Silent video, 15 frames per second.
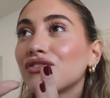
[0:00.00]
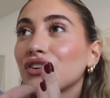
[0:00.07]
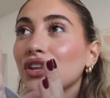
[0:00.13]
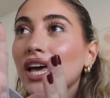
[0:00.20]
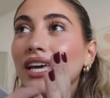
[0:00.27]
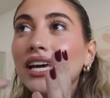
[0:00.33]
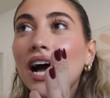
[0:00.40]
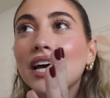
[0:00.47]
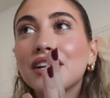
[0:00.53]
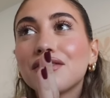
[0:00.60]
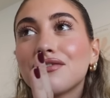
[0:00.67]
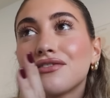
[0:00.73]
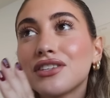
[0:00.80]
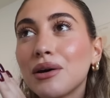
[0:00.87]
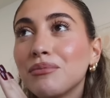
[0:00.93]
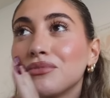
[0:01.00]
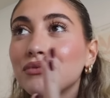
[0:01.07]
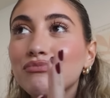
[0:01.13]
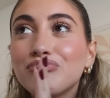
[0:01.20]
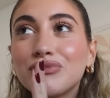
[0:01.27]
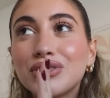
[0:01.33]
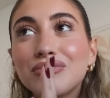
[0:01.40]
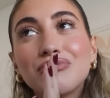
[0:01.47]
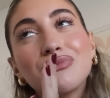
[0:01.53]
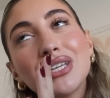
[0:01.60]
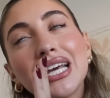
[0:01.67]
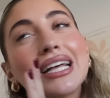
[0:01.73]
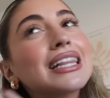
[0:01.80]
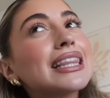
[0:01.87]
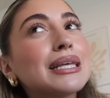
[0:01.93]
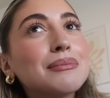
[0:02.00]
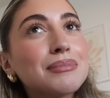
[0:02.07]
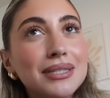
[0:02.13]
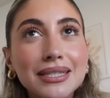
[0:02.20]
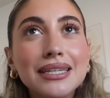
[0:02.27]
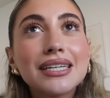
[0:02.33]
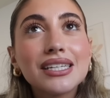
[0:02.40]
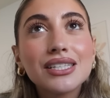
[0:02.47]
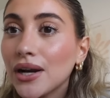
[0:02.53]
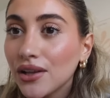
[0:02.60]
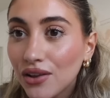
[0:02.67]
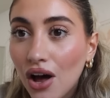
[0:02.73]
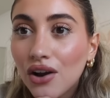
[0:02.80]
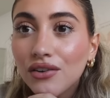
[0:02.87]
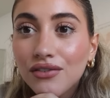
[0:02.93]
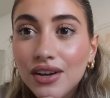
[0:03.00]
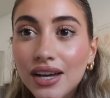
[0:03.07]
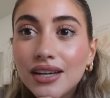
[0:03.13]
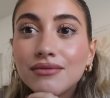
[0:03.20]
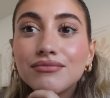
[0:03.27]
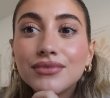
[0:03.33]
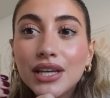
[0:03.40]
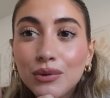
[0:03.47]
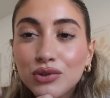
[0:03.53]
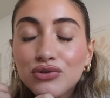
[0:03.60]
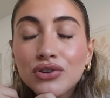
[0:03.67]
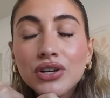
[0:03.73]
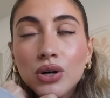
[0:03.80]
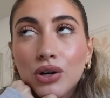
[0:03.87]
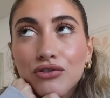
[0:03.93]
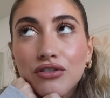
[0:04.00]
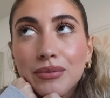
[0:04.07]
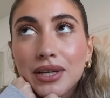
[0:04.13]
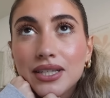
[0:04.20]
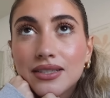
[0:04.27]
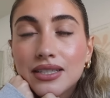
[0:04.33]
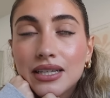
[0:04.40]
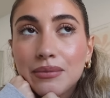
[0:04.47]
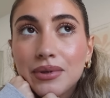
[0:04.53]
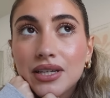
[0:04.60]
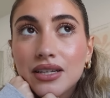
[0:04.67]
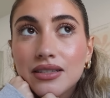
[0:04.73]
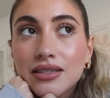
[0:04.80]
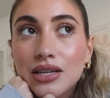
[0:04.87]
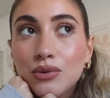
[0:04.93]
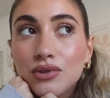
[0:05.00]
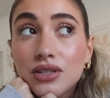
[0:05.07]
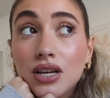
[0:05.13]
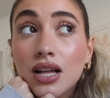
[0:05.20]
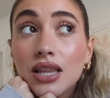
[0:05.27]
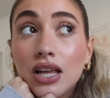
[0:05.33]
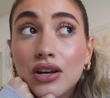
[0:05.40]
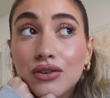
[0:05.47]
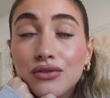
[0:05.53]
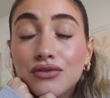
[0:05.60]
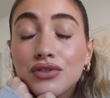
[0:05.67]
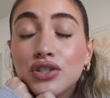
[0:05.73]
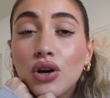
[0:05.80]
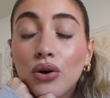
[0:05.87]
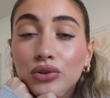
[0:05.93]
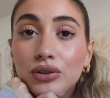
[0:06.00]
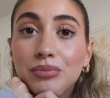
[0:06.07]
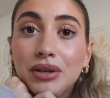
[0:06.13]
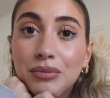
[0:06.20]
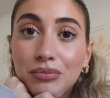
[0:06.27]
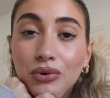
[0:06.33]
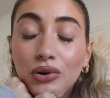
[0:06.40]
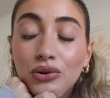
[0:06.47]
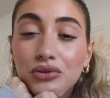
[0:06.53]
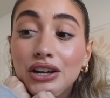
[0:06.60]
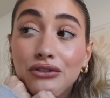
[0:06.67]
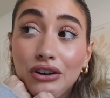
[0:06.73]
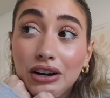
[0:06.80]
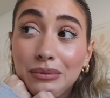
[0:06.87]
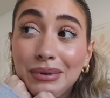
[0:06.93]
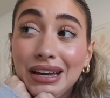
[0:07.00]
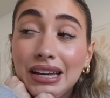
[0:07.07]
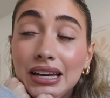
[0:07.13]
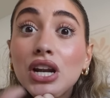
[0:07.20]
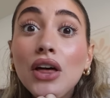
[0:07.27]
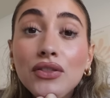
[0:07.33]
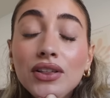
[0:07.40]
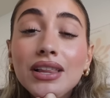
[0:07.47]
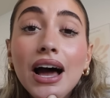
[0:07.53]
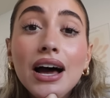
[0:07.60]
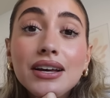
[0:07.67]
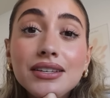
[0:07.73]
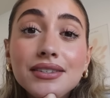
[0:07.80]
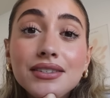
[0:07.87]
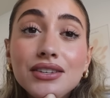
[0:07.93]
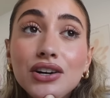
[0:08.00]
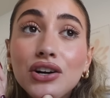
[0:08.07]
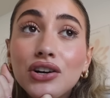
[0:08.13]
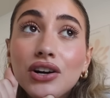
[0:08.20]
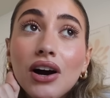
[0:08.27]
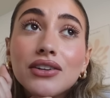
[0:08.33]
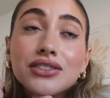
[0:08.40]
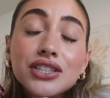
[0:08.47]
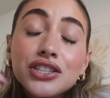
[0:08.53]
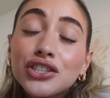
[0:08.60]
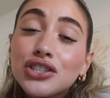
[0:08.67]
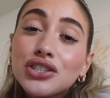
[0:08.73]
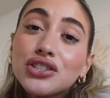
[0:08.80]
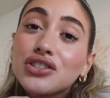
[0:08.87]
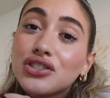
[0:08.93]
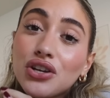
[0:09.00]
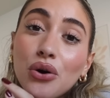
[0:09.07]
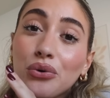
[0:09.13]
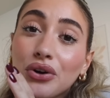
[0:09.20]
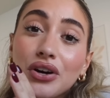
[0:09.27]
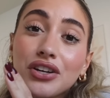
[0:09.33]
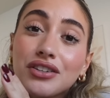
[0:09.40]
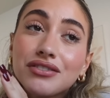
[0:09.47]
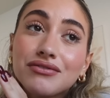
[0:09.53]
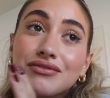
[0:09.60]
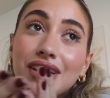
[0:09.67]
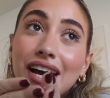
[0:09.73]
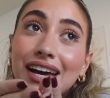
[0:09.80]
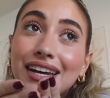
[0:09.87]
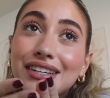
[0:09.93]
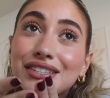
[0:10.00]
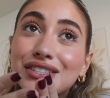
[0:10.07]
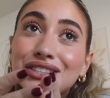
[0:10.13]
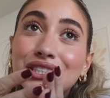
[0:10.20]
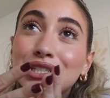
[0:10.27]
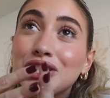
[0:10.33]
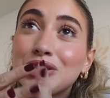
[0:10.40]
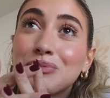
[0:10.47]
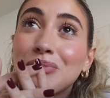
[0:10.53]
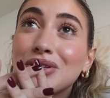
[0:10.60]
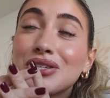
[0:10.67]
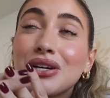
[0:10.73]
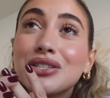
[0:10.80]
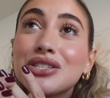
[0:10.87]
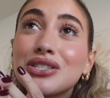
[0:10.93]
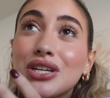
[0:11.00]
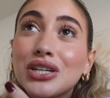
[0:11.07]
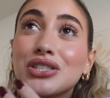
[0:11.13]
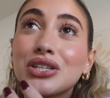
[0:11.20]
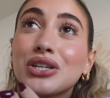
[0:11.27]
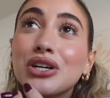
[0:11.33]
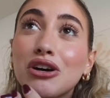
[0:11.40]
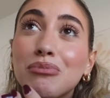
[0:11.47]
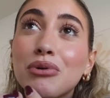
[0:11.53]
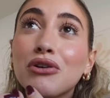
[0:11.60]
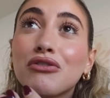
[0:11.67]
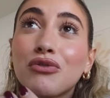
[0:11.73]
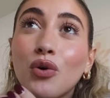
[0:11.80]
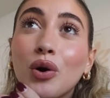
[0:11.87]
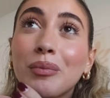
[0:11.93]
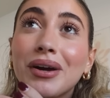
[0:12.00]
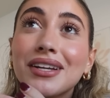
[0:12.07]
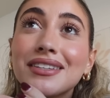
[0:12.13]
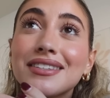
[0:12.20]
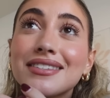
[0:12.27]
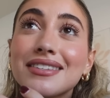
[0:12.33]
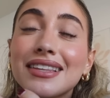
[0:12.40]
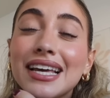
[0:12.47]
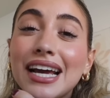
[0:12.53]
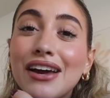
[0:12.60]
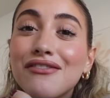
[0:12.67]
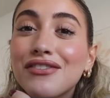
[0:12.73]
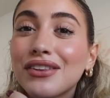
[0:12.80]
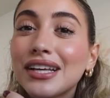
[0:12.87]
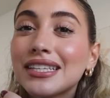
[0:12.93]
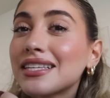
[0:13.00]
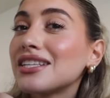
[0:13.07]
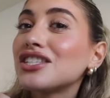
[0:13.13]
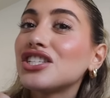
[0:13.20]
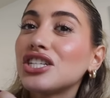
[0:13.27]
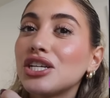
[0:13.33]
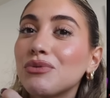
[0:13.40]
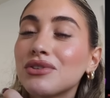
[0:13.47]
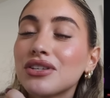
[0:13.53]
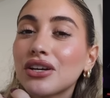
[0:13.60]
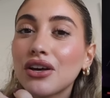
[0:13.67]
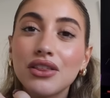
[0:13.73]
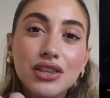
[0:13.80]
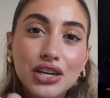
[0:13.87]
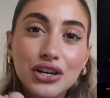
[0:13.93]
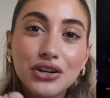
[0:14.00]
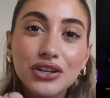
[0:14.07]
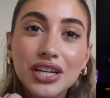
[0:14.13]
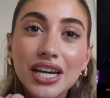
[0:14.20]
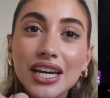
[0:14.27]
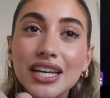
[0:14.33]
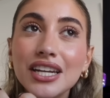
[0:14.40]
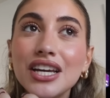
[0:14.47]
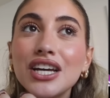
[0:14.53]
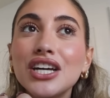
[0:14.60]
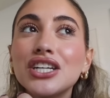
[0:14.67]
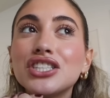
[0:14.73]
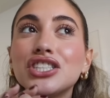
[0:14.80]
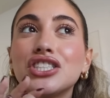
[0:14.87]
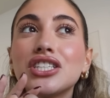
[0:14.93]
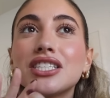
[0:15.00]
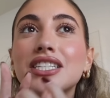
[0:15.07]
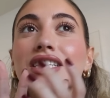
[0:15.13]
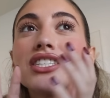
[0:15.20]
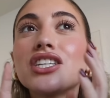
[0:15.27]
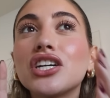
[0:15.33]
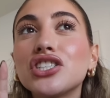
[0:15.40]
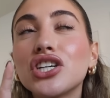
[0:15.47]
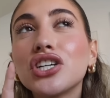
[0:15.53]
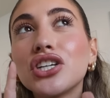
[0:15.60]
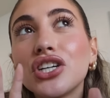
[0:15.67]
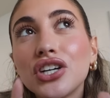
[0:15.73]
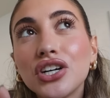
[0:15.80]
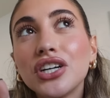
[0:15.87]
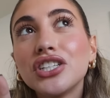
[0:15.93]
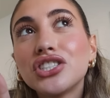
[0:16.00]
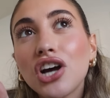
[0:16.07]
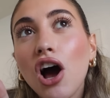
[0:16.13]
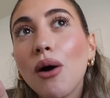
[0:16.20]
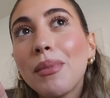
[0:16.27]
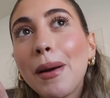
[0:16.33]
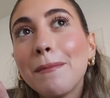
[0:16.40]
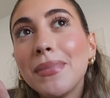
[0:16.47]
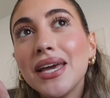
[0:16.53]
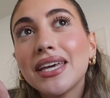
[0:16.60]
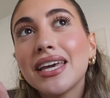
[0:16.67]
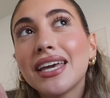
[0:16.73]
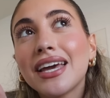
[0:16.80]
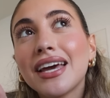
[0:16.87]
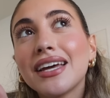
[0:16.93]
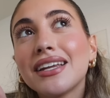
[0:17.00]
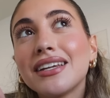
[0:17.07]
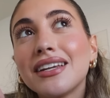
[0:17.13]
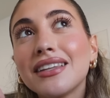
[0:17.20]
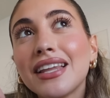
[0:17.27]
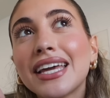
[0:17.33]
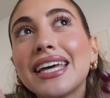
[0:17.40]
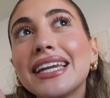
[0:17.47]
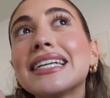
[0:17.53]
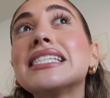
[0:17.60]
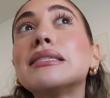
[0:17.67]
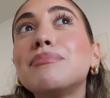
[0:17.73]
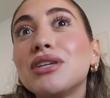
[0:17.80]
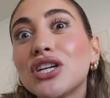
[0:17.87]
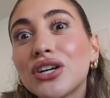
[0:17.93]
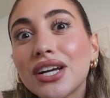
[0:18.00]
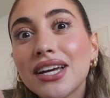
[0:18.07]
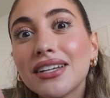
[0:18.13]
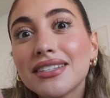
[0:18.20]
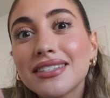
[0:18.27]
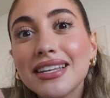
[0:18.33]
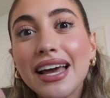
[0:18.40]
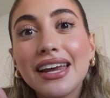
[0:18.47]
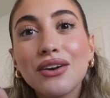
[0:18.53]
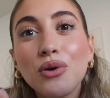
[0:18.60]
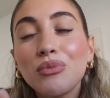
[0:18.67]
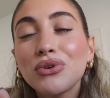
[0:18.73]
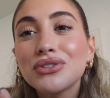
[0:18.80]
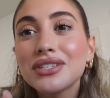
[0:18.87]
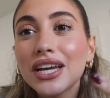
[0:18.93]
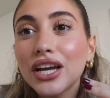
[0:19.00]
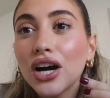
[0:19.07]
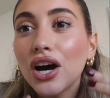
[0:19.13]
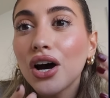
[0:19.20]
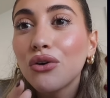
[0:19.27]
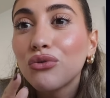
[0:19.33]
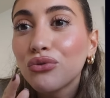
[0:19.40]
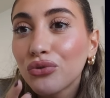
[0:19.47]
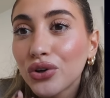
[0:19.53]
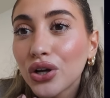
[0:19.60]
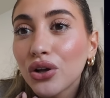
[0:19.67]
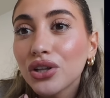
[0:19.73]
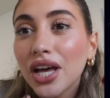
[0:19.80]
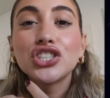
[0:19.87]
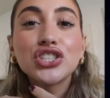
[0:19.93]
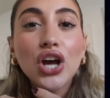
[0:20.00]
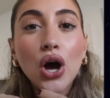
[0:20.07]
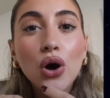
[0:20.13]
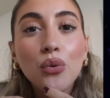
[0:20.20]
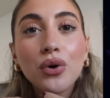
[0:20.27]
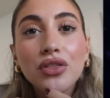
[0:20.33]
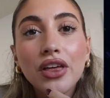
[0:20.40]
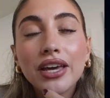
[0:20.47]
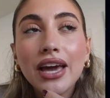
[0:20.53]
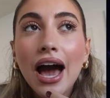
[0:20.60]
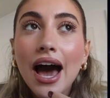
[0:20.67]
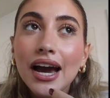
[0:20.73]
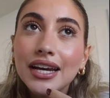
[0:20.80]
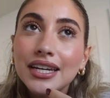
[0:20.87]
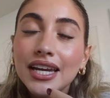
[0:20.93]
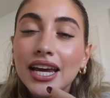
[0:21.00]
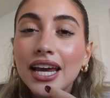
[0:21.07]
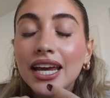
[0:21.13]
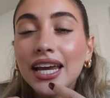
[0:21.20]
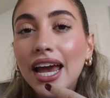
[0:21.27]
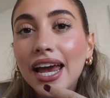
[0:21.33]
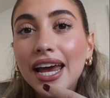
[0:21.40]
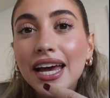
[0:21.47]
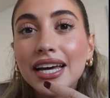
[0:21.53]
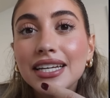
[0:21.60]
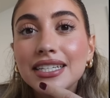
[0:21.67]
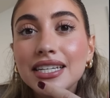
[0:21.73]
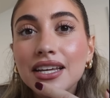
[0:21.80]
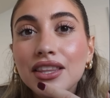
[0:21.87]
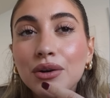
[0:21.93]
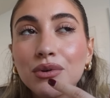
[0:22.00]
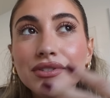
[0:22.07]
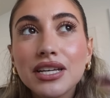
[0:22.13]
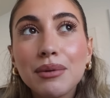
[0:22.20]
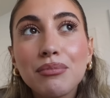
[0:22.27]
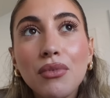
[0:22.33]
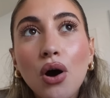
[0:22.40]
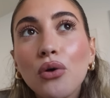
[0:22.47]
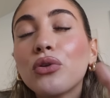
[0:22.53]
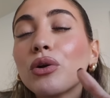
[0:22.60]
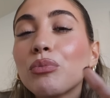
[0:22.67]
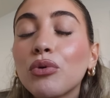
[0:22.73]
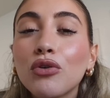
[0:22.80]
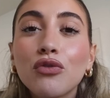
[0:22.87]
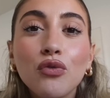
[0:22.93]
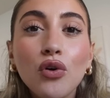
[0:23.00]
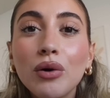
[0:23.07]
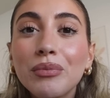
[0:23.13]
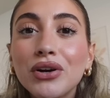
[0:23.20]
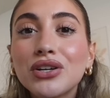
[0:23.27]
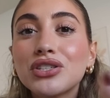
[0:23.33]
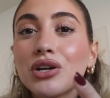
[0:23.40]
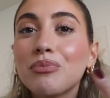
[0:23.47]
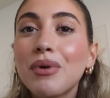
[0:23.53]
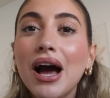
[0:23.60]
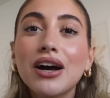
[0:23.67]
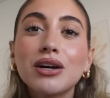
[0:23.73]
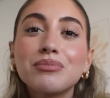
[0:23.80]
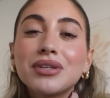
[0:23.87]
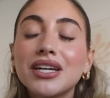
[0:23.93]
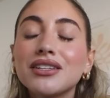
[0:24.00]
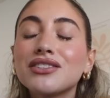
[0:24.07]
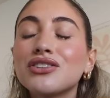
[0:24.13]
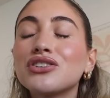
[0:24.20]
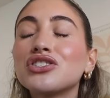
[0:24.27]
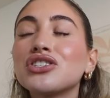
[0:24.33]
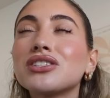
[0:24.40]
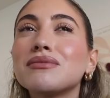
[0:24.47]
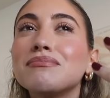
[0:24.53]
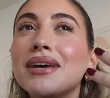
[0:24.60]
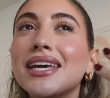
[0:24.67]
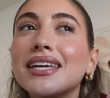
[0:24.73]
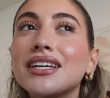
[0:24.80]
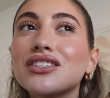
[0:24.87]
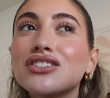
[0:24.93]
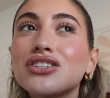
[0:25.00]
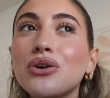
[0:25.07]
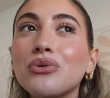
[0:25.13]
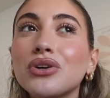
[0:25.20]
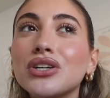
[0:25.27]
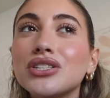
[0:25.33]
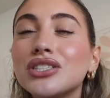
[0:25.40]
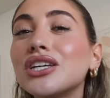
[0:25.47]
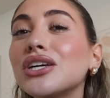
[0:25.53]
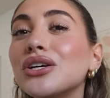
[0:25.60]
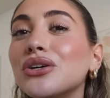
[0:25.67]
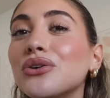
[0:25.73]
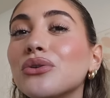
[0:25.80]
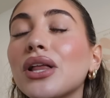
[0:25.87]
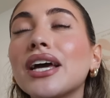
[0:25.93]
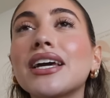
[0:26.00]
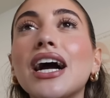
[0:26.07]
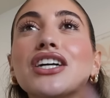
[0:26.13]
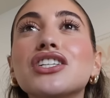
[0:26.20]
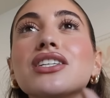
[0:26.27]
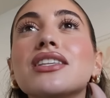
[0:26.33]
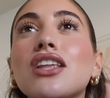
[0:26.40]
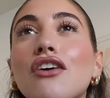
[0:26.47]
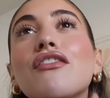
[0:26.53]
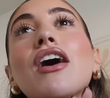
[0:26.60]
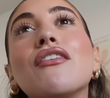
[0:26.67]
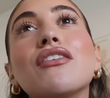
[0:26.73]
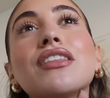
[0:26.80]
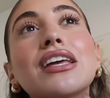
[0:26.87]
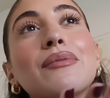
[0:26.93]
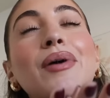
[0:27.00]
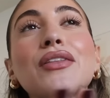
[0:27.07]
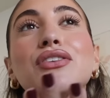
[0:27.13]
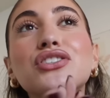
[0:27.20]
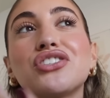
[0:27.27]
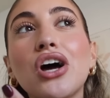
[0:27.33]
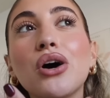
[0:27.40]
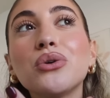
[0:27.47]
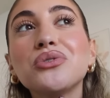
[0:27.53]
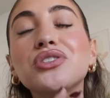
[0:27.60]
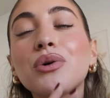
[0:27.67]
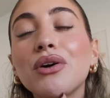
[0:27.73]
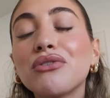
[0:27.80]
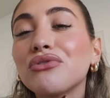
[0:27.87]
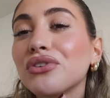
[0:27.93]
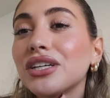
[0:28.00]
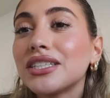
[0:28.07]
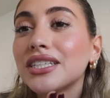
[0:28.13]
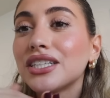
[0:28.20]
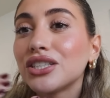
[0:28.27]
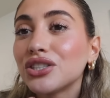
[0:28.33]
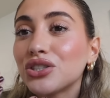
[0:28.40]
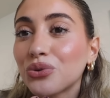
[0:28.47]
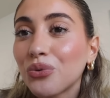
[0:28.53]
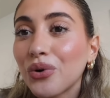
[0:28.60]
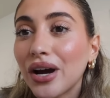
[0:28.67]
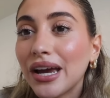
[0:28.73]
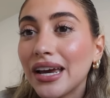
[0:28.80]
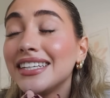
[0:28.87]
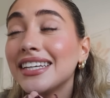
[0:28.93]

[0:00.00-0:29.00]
for like kind of some glimpses, but a lot of it was really hard for me to see because there was a lot of taller people in front of me. Nonetheless, her concert is just so good, and she just puts on such a good performance. Like, I feel like since she was like a theater kid, she just did such a good job at making it like an experience and almost like a real like show with like acting, and there was like other performers. Her backup dancers just make it so good too. Like, I just love everything about the show, so I really did enjoy